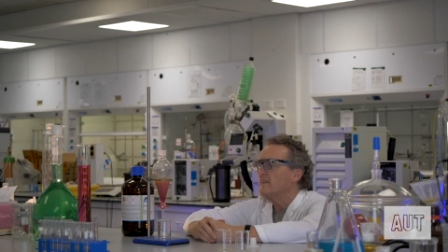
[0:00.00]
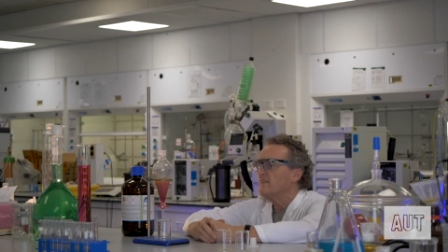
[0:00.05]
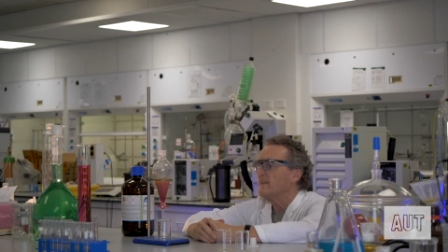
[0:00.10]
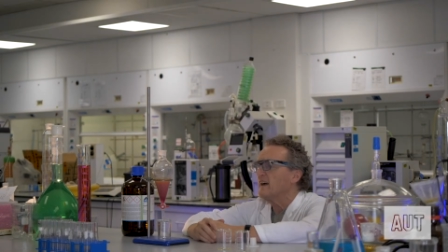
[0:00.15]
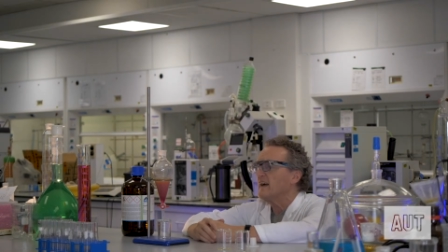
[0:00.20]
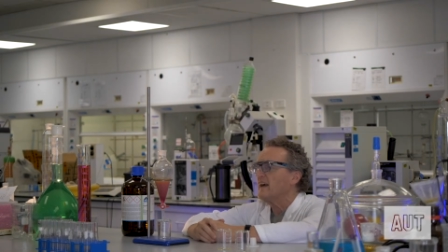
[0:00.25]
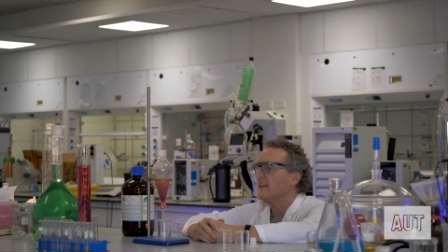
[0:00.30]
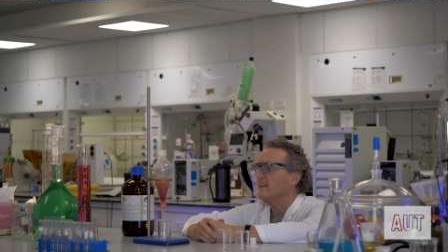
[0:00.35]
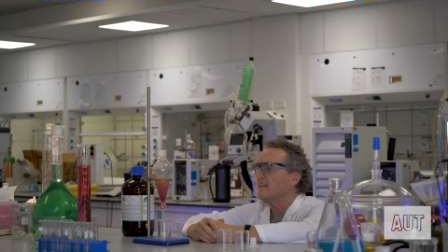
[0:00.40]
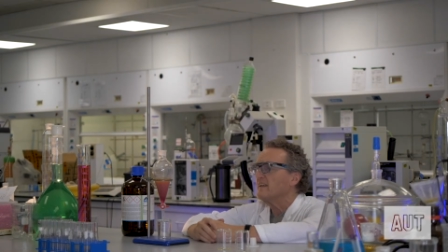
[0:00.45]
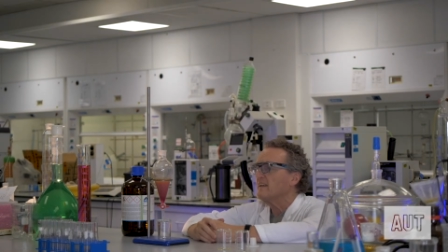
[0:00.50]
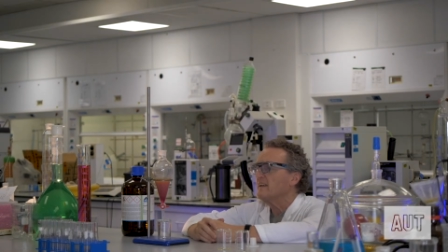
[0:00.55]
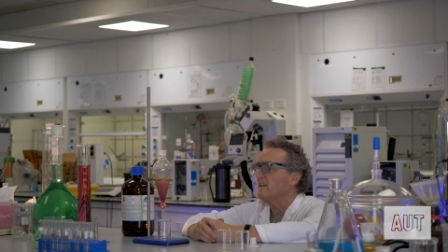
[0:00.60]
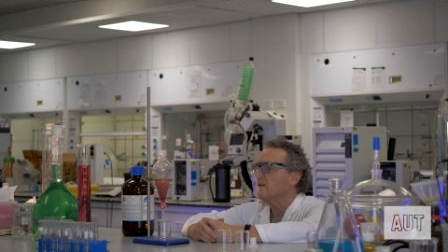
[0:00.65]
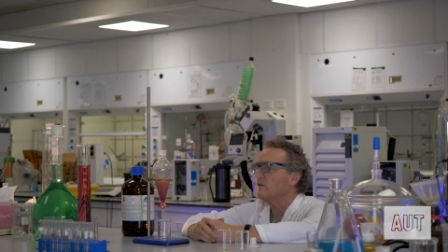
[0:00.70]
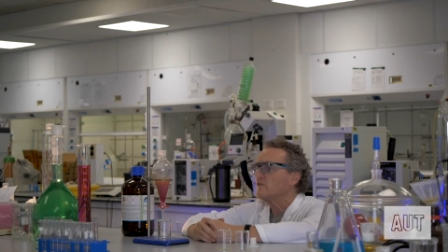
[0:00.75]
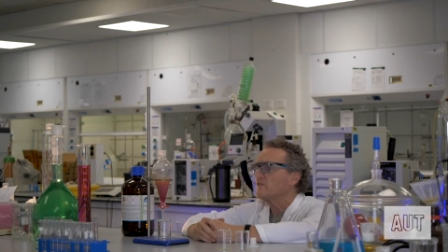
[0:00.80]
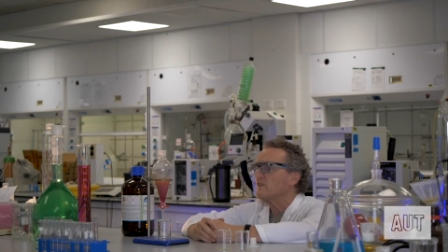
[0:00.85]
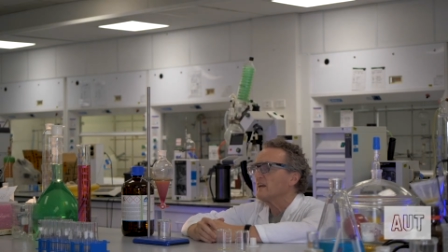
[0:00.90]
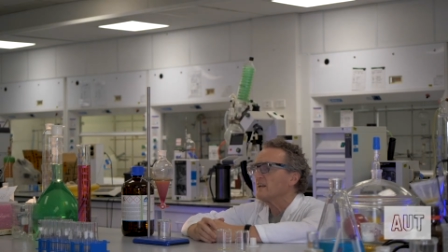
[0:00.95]
that it
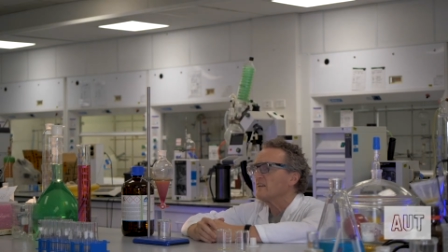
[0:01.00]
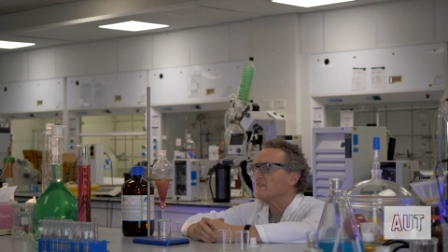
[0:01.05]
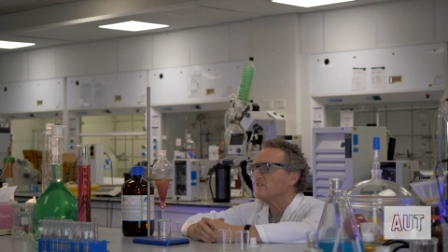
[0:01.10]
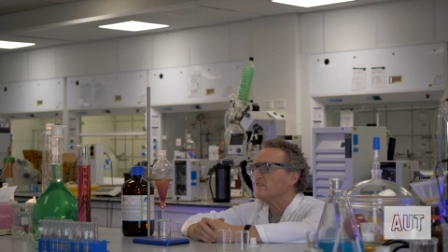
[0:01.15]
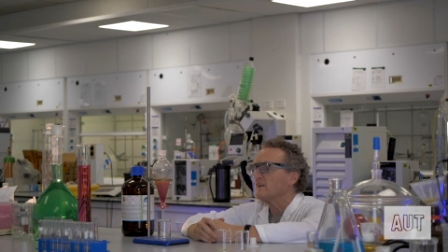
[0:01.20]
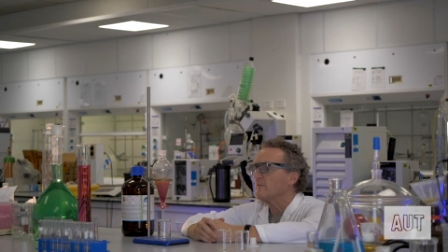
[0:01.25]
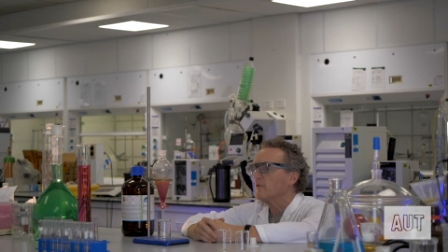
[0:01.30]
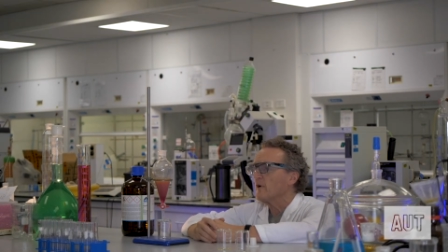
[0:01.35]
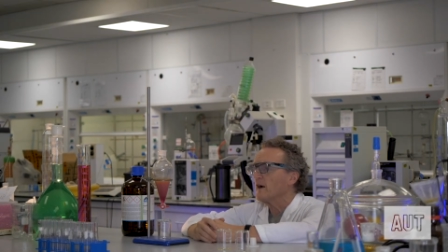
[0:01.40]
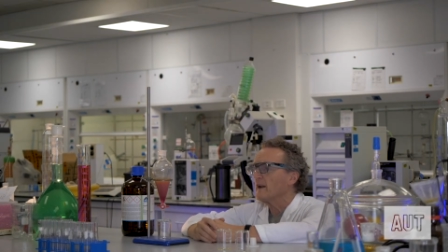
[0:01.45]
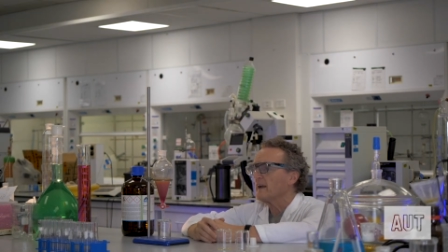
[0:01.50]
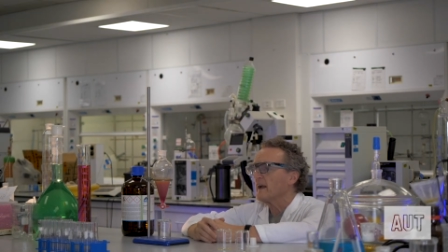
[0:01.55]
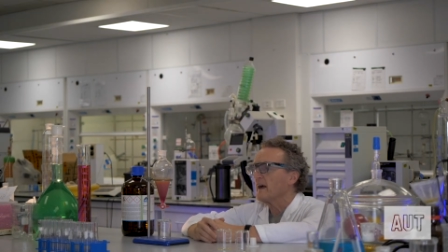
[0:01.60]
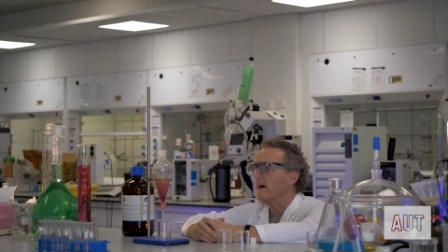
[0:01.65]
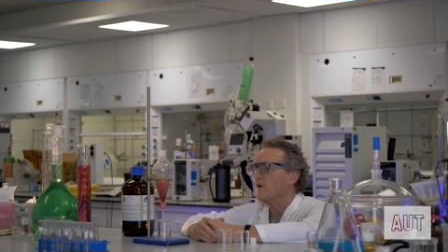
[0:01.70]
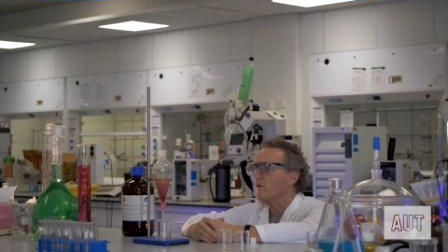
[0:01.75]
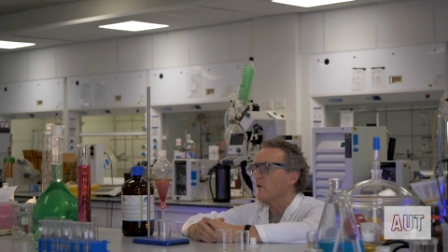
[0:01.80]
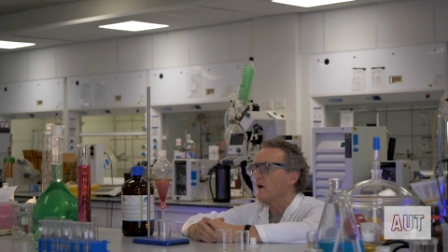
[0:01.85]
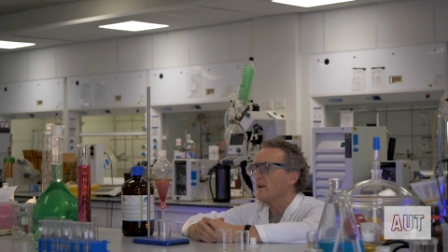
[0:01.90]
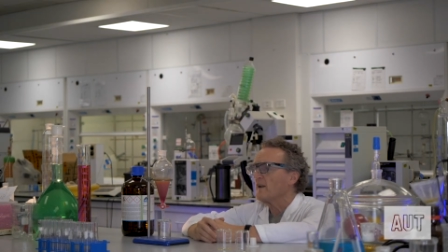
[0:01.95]
looks like it's separating
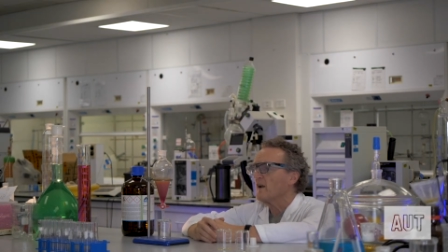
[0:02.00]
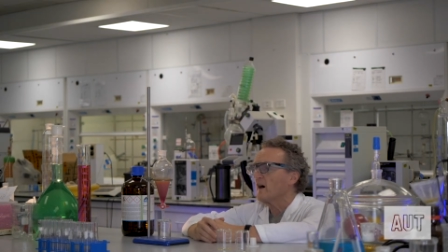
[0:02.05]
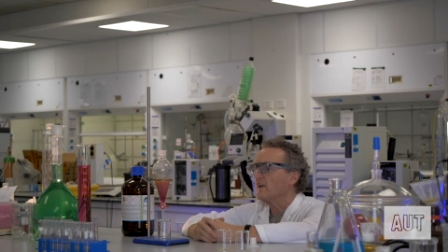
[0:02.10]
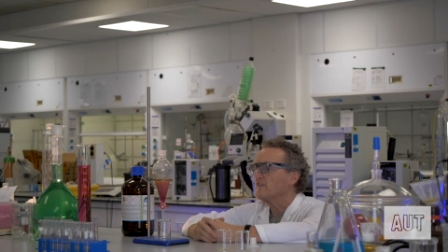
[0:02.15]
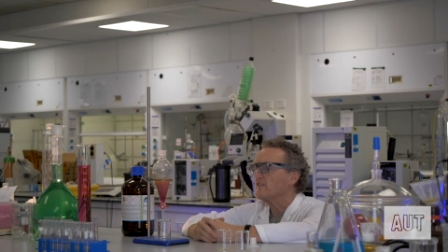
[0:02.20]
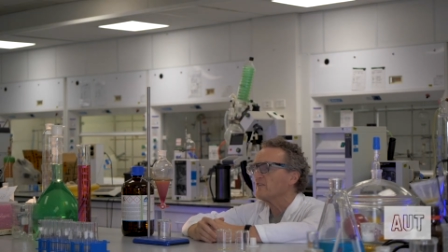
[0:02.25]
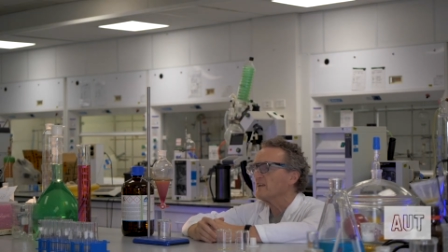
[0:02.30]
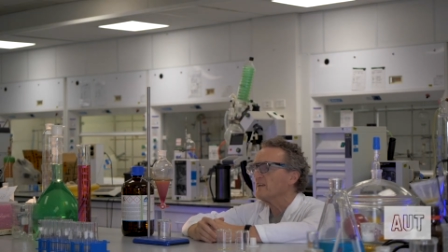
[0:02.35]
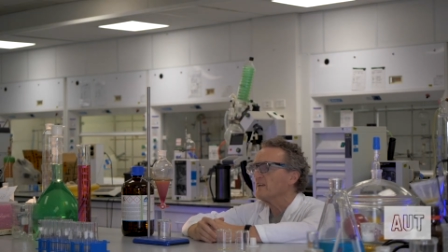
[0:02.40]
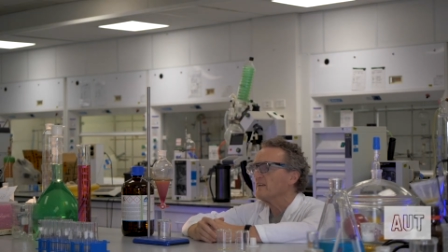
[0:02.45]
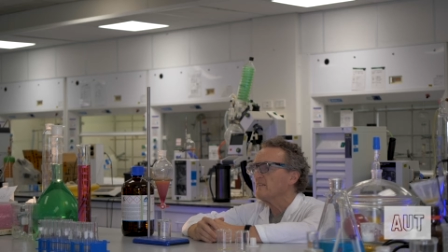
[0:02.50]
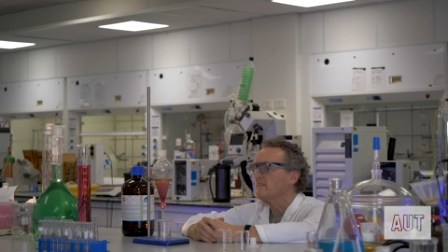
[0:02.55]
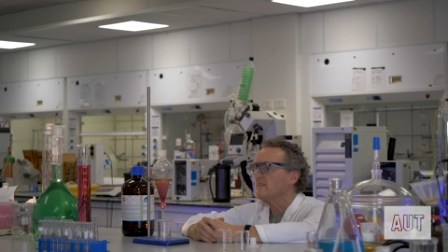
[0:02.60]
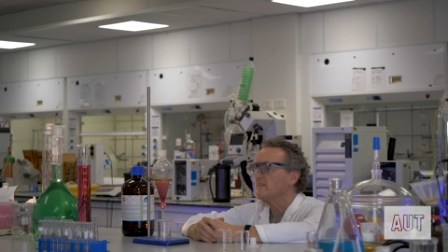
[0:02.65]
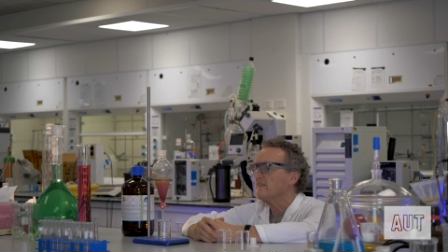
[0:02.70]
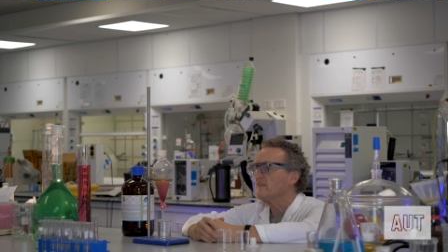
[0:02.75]
out quite nicely.